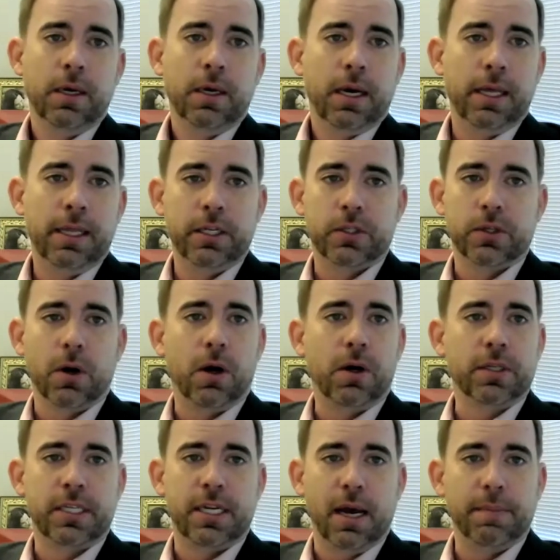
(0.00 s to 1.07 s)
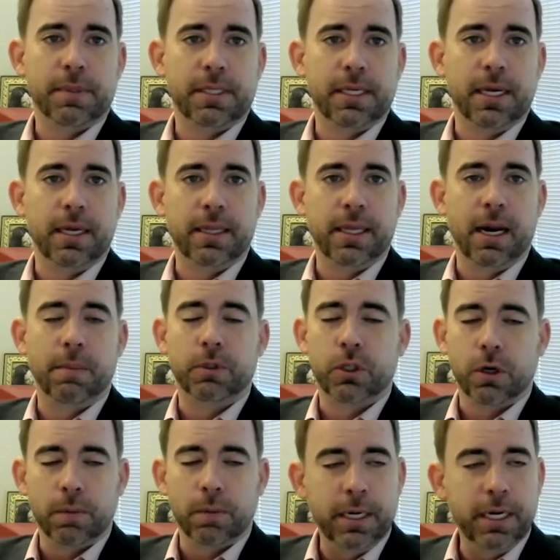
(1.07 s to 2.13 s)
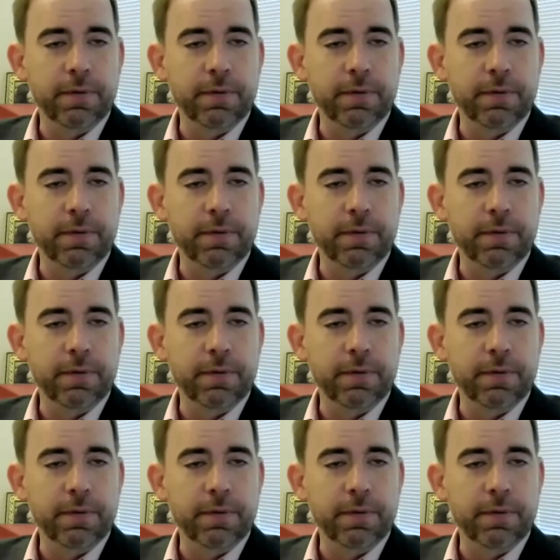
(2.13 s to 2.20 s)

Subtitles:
And these are all steps that I'm sure many